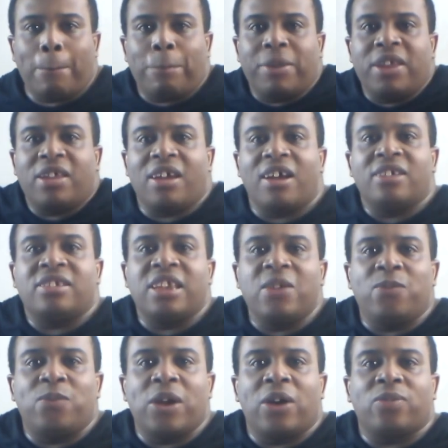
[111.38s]
because
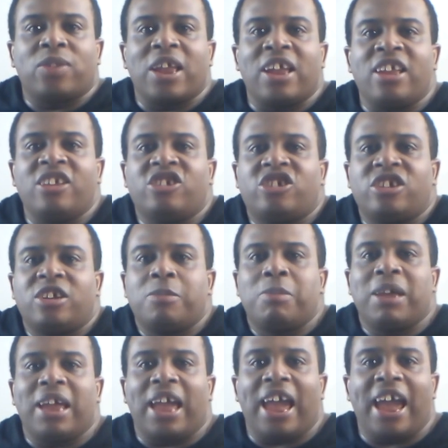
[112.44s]
he felt that he should have
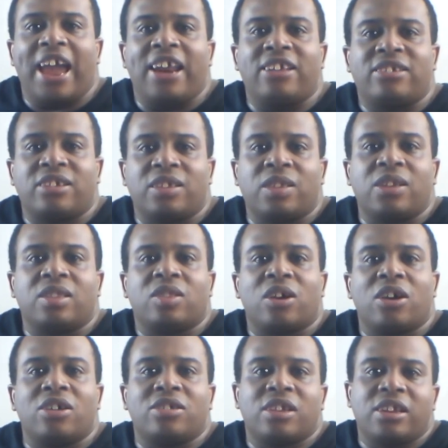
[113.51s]
been added to the
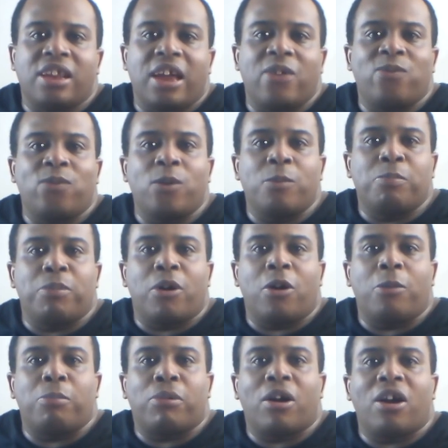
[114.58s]
Thursday Night
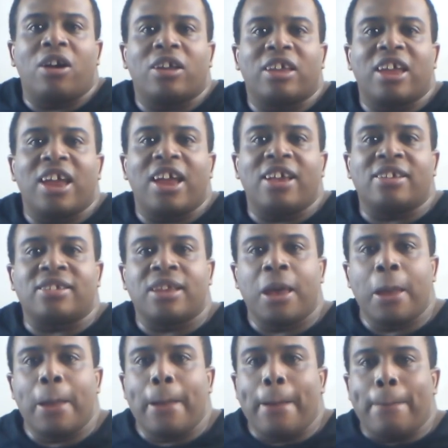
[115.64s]
Football broadcast.
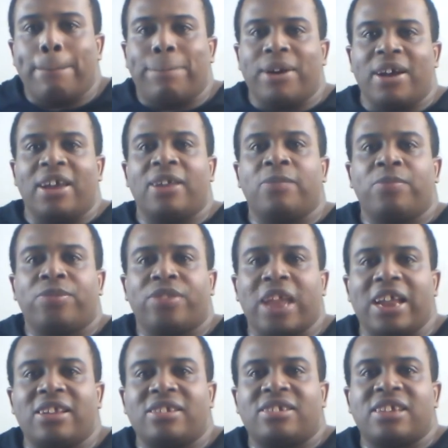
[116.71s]
But
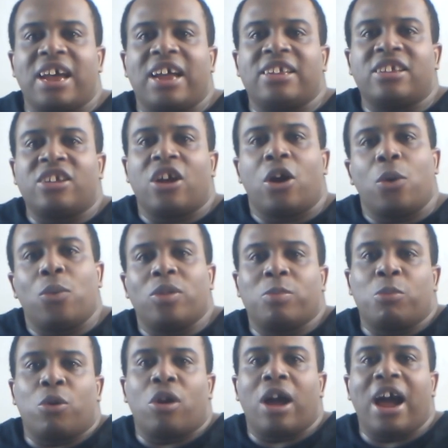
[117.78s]
they decided to go with
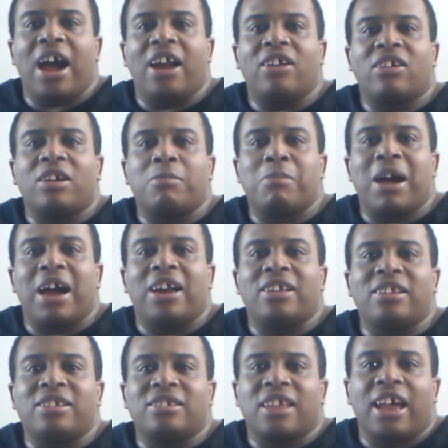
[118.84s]
more hotter
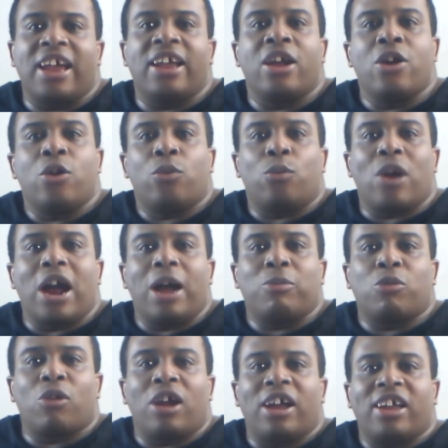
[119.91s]
commodities like
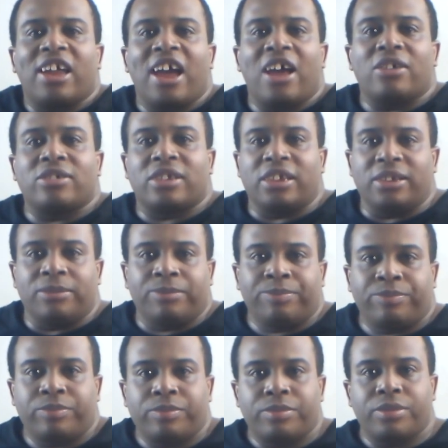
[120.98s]
Rob Gronkowski.
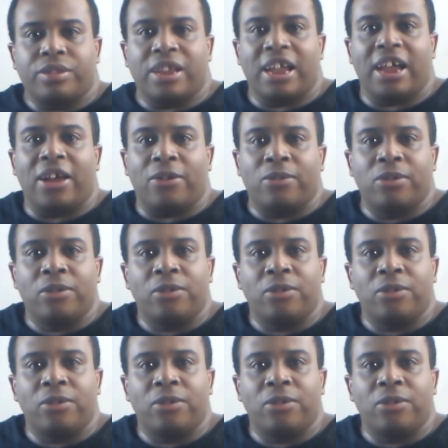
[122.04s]
Now,